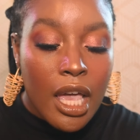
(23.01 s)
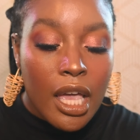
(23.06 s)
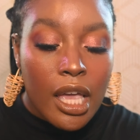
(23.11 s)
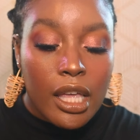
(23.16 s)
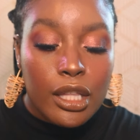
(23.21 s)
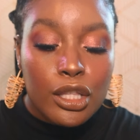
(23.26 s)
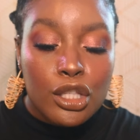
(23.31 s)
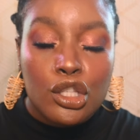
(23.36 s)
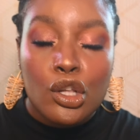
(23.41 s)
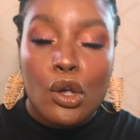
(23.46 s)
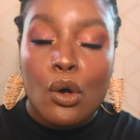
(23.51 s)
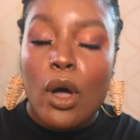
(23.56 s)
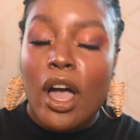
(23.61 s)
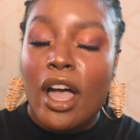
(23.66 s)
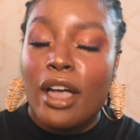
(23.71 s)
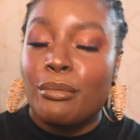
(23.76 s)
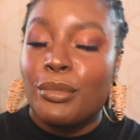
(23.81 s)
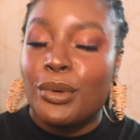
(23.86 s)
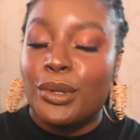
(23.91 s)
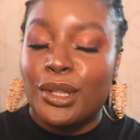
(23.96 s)
And so
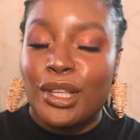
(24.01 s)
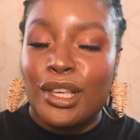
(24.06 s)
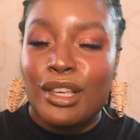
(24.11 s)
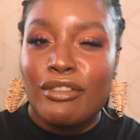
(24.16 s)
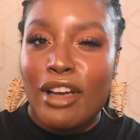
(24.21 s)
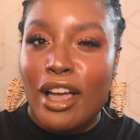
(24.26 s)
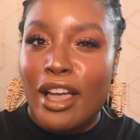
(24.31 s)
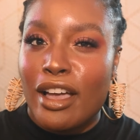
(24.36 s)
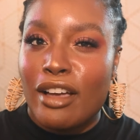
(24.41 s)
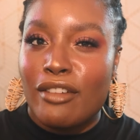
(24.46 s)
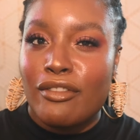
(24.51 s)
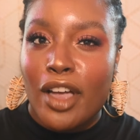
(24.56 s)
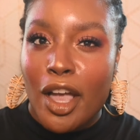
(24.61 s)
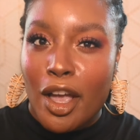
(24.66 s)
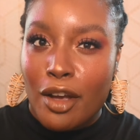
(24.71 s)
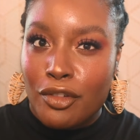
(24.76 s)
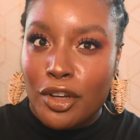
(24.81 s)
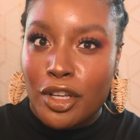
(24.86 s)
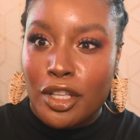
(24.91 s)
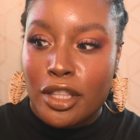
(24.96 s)
I believe I have
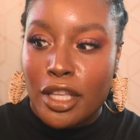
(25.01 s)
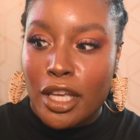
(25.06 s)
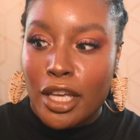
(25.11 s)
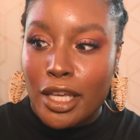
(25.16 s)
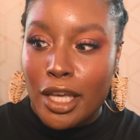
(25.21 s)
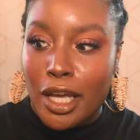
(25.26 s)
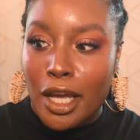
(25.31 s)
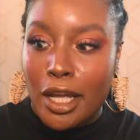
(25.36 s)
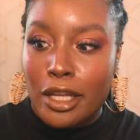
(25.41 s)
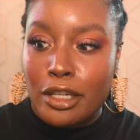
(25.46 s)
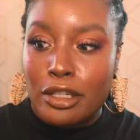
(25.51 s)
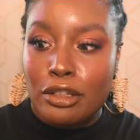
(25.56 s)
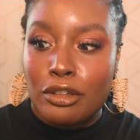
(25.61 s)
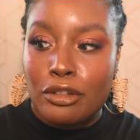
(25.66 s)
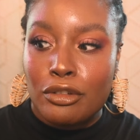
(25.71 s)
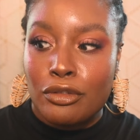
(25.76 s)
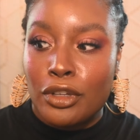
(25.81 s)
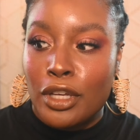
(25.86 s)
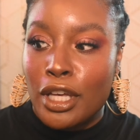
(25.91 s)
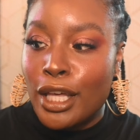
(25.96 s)
everything kind
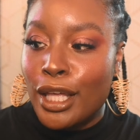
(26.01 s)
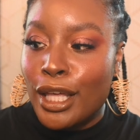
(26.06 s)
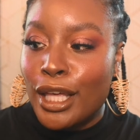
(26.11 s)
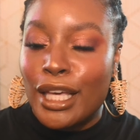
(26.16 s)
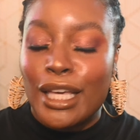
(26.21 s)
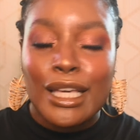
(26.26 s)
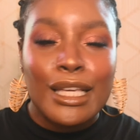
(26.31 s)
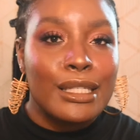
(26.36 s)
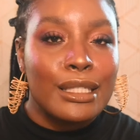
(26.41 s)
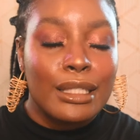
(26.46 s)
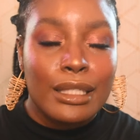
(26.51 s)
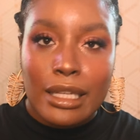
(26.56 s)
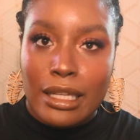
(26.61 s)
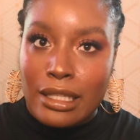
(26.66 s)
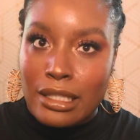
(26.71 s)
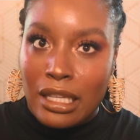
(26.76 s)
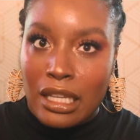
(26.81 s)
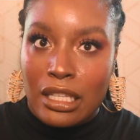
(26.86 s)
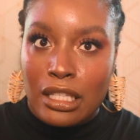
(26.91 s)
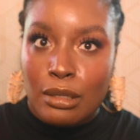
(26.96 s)
of easily
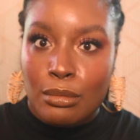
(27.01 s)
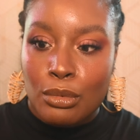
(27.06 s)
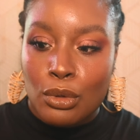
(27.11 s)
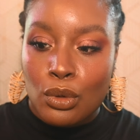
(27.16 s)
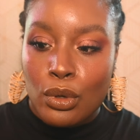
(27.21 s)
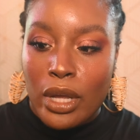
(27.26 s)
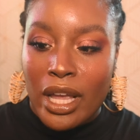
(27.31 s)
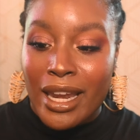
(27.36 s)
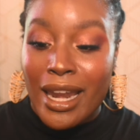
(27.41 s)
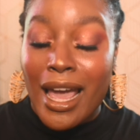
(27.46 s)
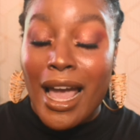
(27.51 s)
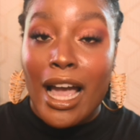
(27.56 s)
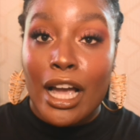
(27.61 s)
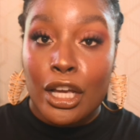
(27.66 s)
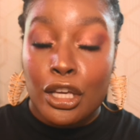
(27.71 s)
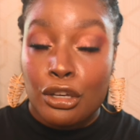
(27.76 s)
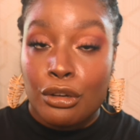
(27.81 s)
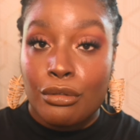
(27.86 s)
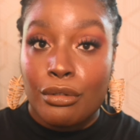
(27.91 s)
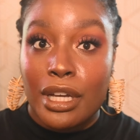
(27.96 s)
accessible and
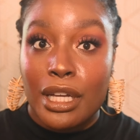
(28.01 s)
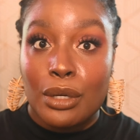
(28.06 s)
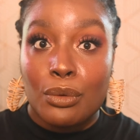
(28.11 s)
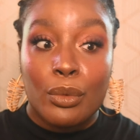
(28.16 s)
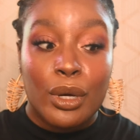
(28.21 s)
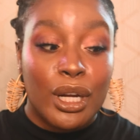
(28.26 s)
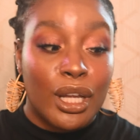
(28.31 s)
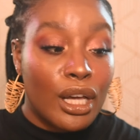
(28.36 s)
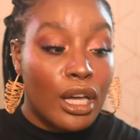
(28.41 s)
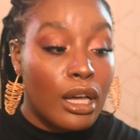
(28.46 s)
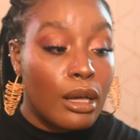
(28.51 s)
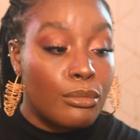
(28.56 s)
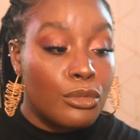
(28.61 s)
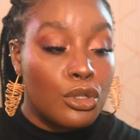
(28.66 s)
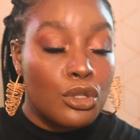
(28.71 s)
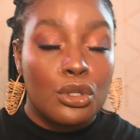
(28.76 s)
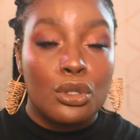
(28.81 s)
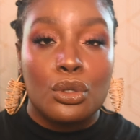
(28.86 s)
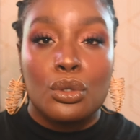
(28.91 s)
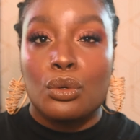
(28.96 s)
accurate when it comes
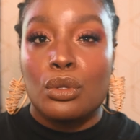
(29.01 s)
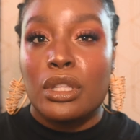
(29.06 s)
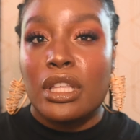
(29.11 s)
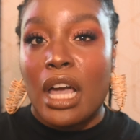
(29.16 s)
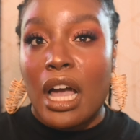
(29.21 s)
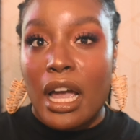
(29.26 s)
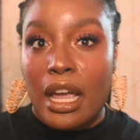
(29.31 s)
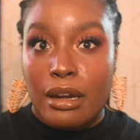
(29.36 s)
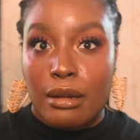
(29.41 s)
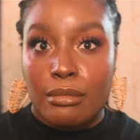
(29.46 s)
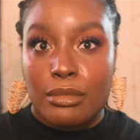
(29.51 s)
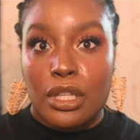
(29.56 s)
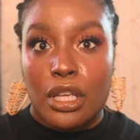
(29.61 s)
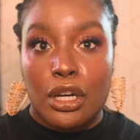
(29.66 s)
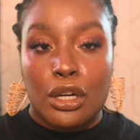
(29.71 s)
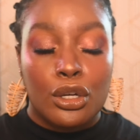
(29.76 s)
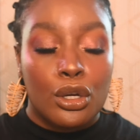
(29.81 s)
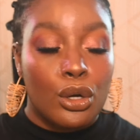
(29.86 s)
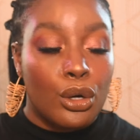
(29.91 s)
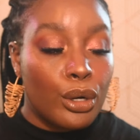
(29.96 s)
to the items that are
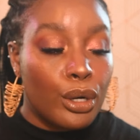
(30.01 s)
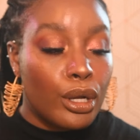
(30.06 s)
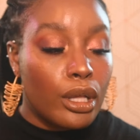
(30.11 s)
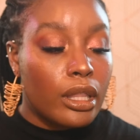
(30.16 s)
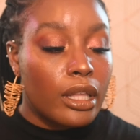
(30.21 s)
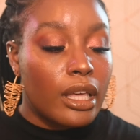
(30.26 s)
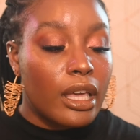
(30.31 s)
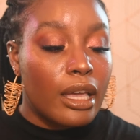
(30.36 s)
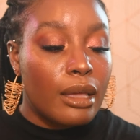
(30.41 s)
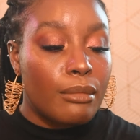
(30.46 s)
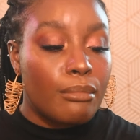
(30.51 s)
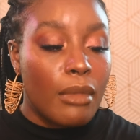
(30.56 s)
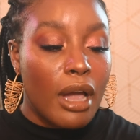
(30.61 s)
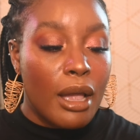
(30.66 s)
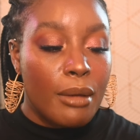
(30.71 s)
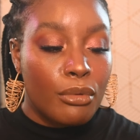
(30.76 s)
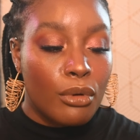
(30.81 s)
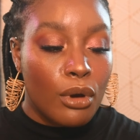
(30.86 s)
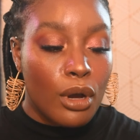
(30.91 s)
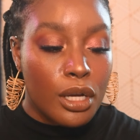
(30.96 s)
currently in my
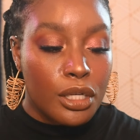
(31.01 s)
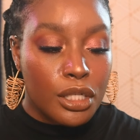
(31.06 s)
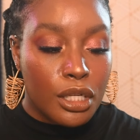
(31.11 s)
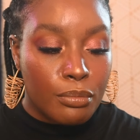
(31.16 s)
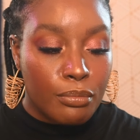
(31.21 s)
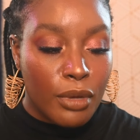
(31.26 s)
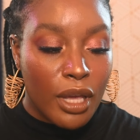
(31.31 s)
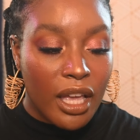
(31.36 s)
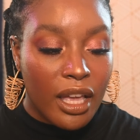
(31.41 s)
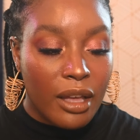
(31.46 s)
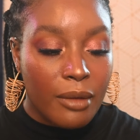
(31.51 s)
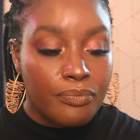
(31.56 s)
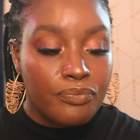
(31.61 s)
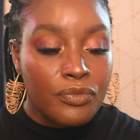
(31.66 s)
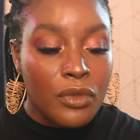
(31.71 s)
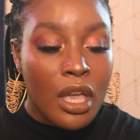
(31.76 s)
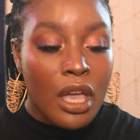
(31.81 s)
project pan.